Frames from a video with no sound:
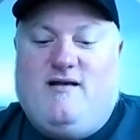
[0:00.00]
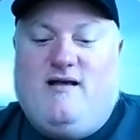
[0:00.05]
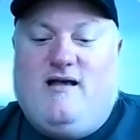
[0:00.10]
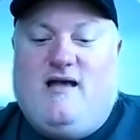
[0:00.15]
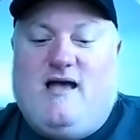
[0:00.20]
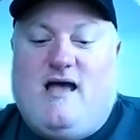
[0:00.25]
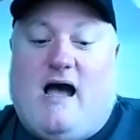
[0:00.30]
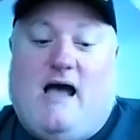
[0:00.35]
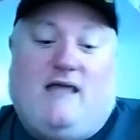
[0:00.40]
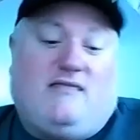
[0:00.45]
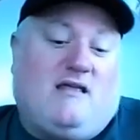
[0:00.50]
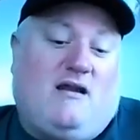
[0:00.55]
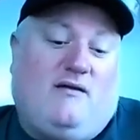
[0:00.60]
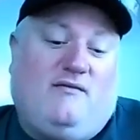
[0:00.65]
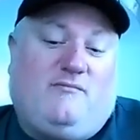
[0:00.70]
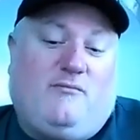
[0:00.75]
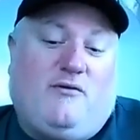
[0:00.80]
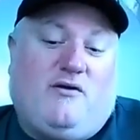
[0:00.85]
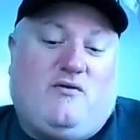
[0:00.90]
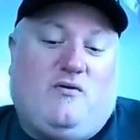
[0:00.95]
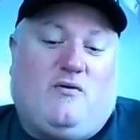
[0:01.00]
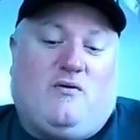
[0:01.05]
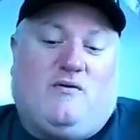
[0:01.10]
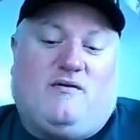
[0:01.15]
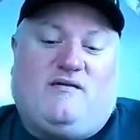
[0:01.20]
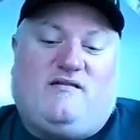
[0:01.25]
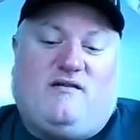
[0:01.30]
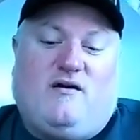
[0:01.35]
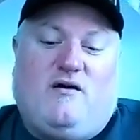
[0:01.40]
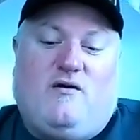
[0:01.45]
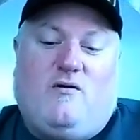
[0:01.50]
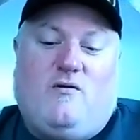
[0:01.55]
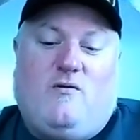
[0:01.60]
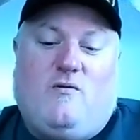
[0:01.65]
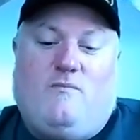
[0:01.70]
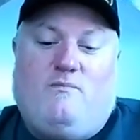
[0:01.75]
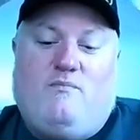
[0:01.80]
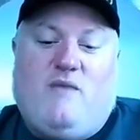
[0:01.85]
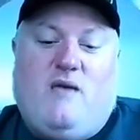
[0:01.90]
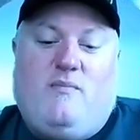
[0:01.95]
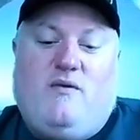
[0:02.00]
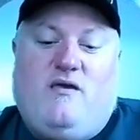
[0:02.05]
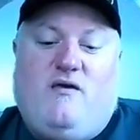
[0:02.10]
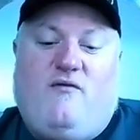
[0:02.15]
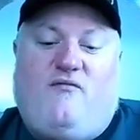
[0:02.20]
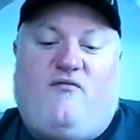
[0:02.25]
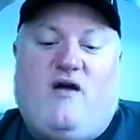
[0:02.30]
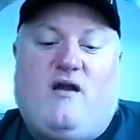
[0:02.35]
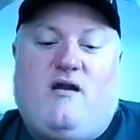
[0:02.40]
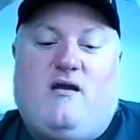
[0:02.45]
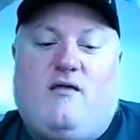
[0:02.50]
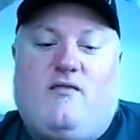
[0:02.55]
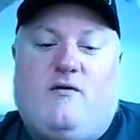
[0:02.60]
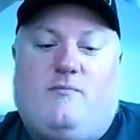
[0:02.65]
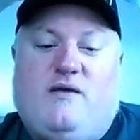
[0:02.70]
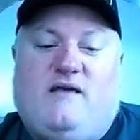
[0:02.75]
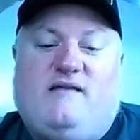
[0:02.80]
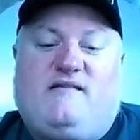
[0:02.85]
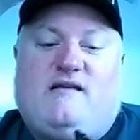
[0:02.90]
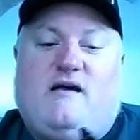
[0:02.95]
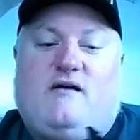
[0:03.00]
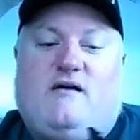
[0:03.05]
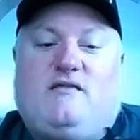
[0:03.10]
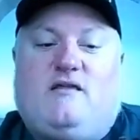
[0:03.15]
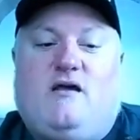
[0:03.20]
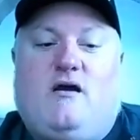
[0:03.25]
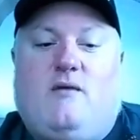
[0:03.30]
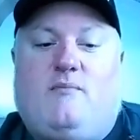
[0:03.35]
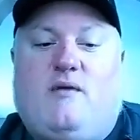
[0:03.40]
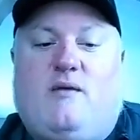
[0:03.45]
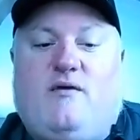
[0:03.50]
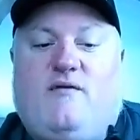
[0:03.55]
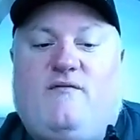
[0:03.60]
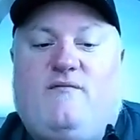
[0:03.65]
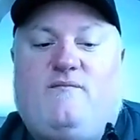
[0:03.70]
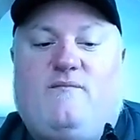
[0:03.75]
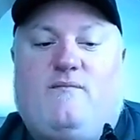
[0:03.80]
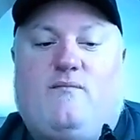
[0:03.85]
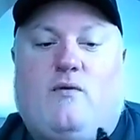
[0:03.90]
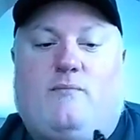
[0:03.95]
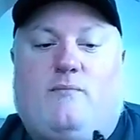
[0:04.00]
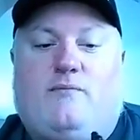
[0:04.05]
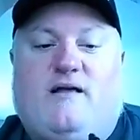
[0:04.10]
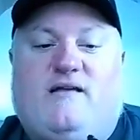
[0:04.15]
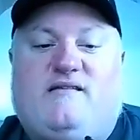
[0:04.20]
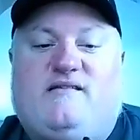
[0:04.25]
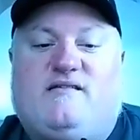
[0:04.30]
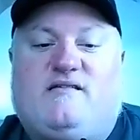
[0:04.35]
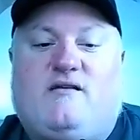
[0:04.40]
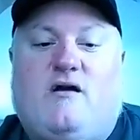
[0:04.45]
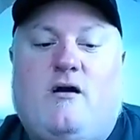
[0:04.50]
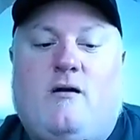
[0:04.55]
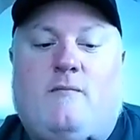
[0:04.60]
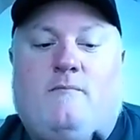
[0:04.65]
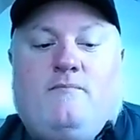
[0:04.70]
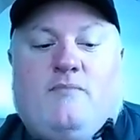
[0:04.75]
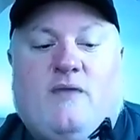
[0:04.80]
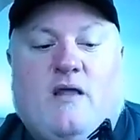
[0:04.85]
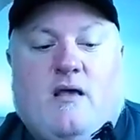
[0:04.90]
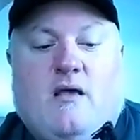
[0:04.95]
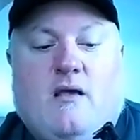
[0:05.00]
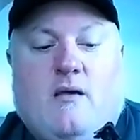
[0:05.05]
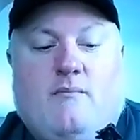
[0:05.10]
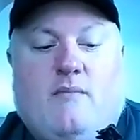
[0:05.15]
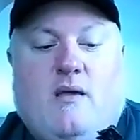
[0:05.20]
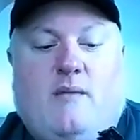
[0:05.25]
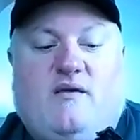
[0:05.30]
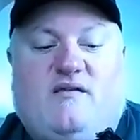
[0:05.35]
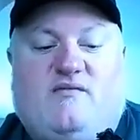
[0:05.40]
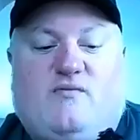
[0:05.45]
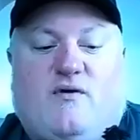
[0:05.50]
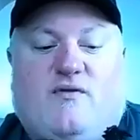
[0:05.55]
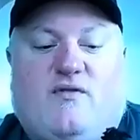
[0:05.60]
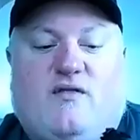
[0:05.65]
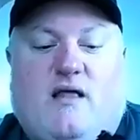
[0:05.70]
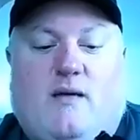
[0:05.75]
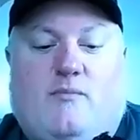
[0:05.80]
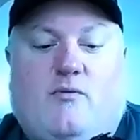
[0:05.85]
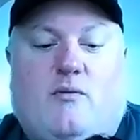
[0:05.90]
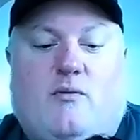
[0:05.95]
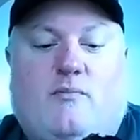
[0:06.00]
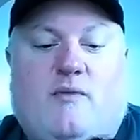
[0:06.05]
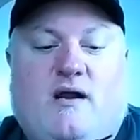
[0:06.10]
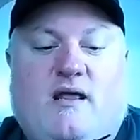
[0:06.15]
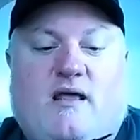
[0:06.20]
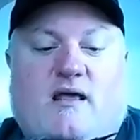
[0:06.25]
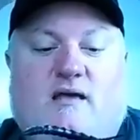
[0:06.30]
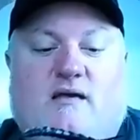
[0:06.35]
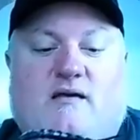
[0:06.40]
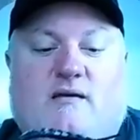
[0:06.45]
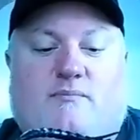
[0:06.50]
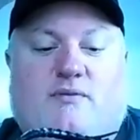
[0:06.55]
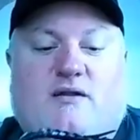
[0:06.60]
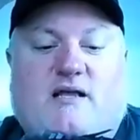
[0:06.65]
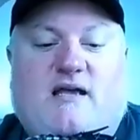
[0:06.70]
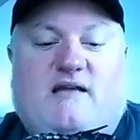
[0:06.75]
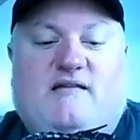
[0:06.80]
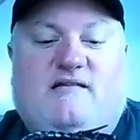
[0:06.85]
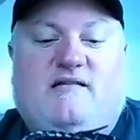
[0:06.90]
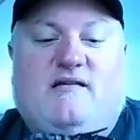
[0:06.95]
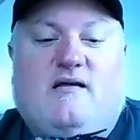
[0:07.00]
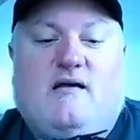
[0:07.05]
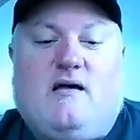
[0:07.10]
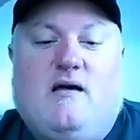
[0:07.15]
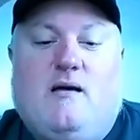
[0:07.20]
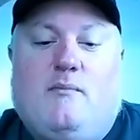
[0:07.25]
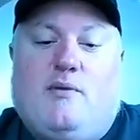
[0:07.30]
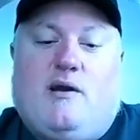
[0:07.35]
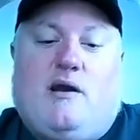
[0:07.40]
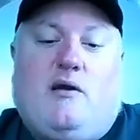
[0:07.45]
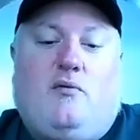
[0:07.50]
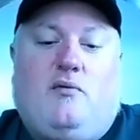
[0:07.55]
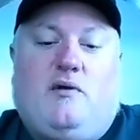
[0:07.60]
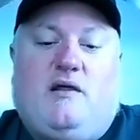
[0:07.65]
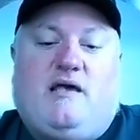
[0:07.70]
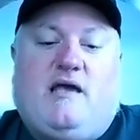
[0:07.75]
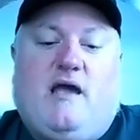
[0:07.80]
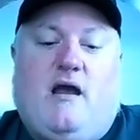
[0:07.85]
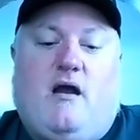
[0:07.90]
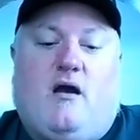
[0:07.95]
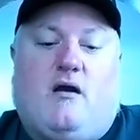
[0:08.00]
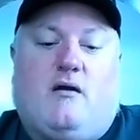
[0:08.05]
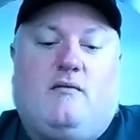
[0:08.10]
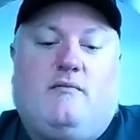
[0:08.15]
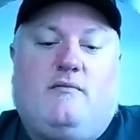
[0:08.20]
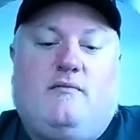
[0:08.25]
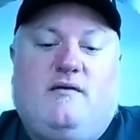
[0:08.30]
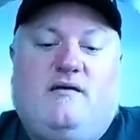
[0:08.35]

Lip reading: I thought it was pretty cool. So maybe you find another piece out there. Maybe you replace his arm. Maybe he's worth a lot more money complete. But I don't really care.